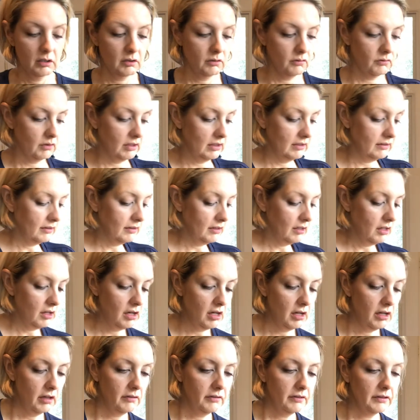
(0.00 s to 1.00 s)
rinse it
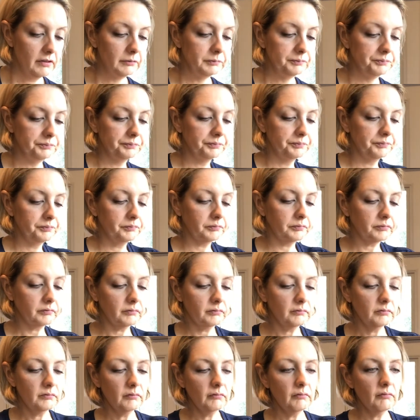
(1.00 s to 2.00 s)
off.
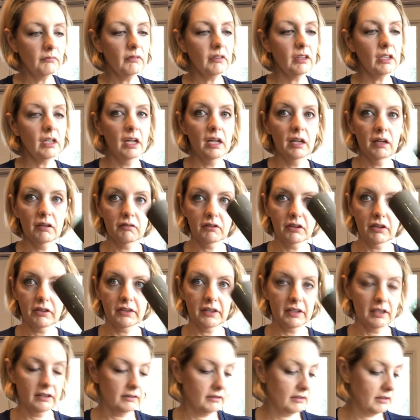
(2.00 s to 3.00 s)

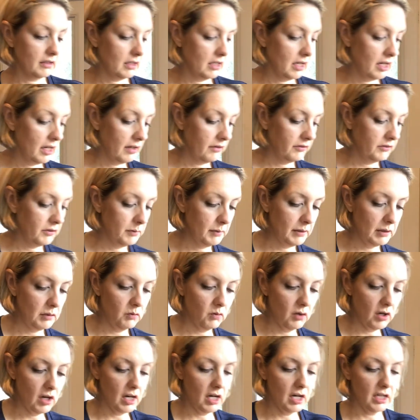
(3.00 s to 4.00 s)
Everything's gonna have to be
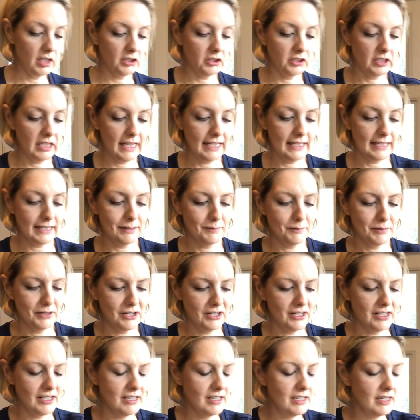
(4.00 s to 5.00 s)
washed, taken
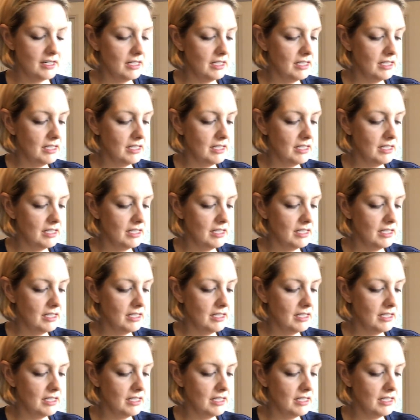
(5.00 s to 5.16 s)
apart,